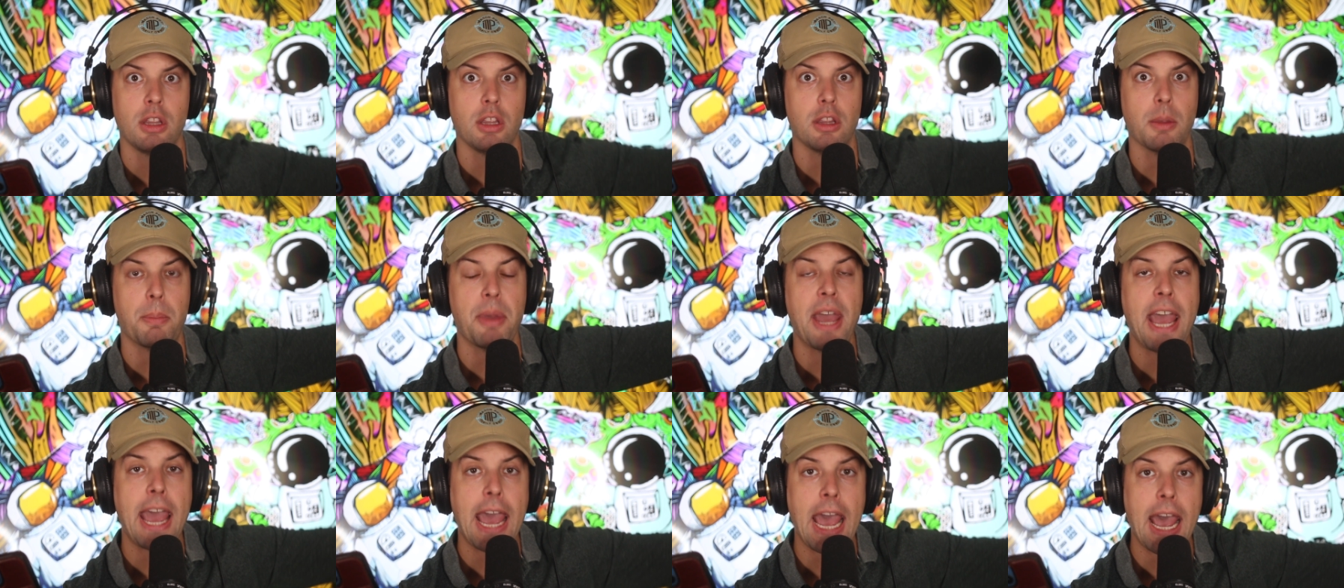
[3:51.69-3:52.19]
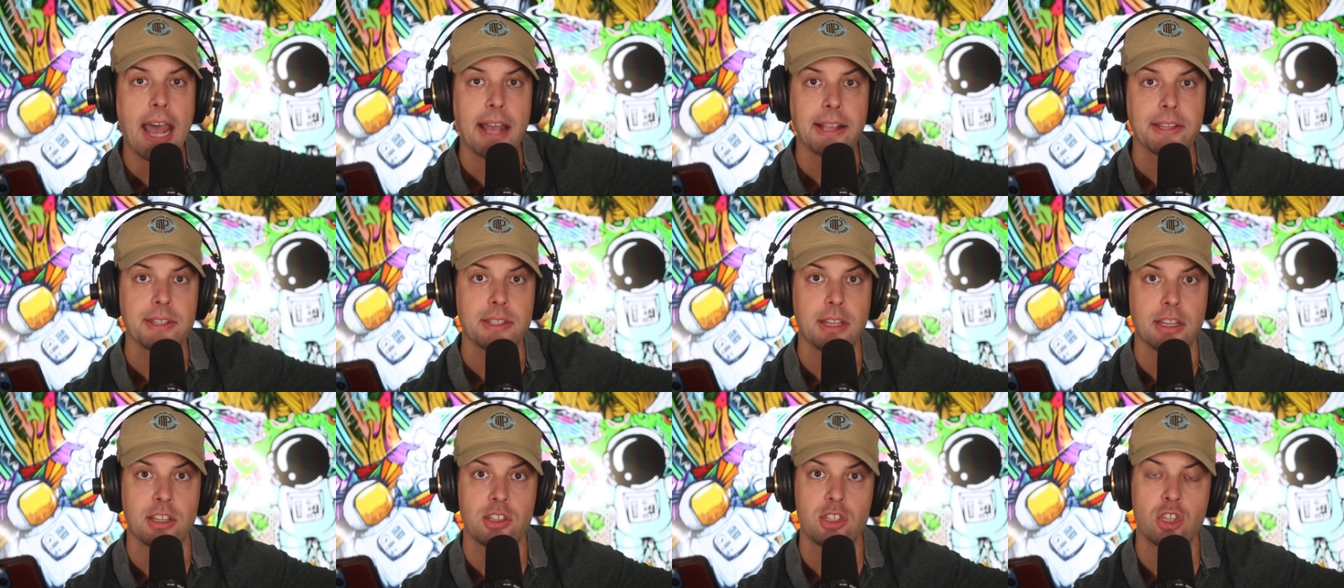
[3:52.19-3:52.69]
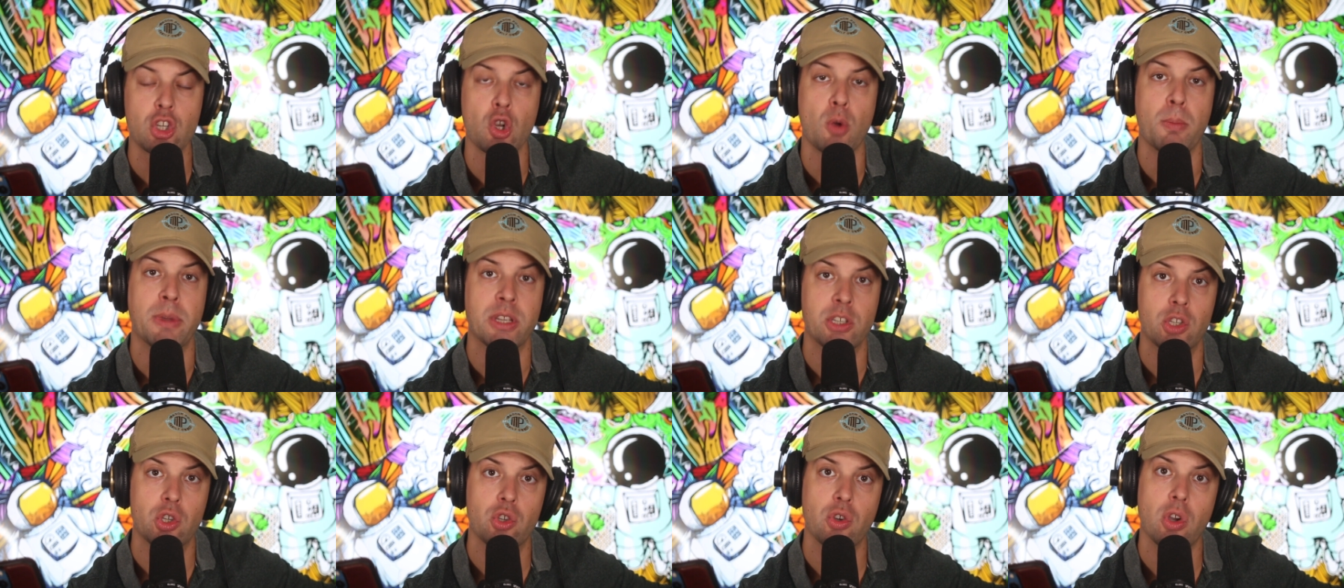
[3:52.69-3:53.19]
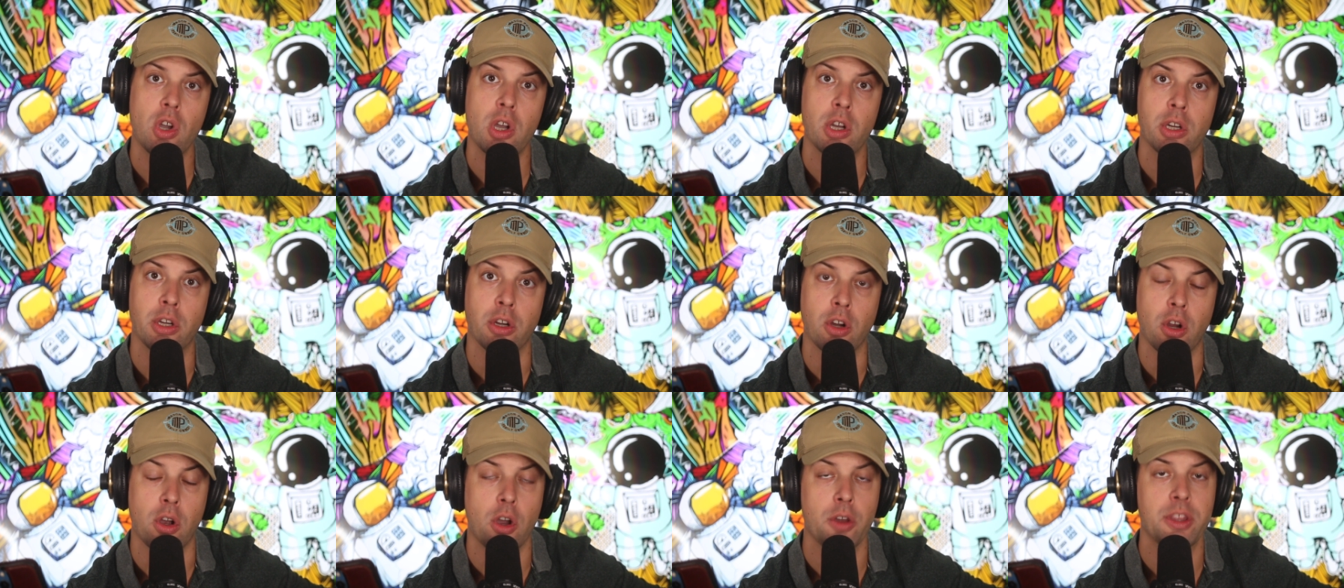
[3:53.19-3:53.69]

the past. It's so much stronger.